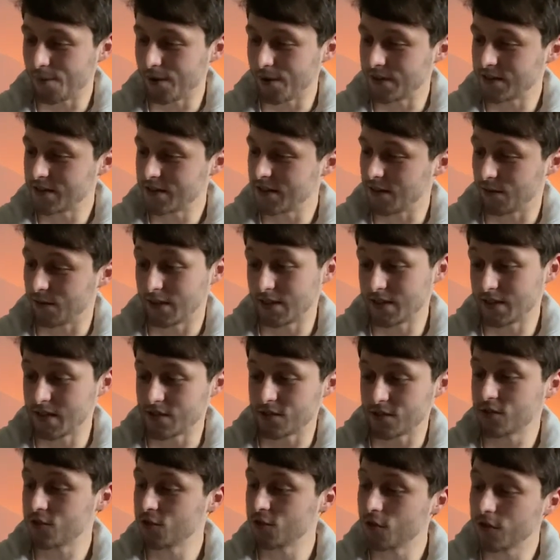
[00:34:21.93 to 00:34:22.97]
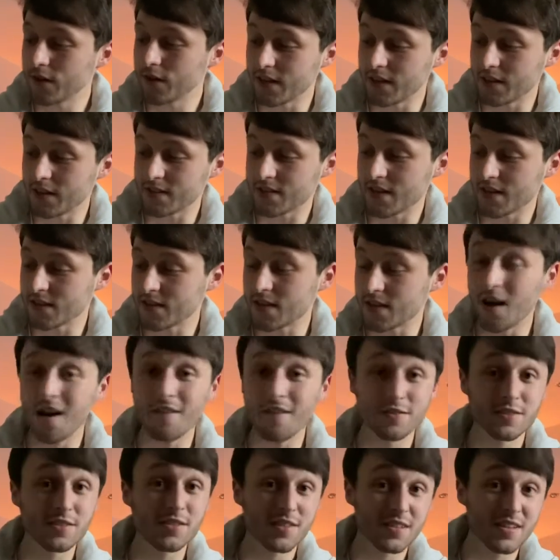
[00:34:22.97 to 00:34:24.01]
It says, sown in incest,
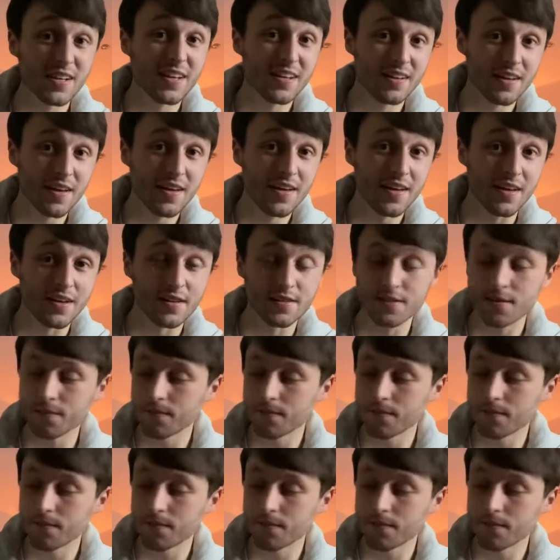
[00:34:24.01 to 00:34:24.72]
harvested in hate.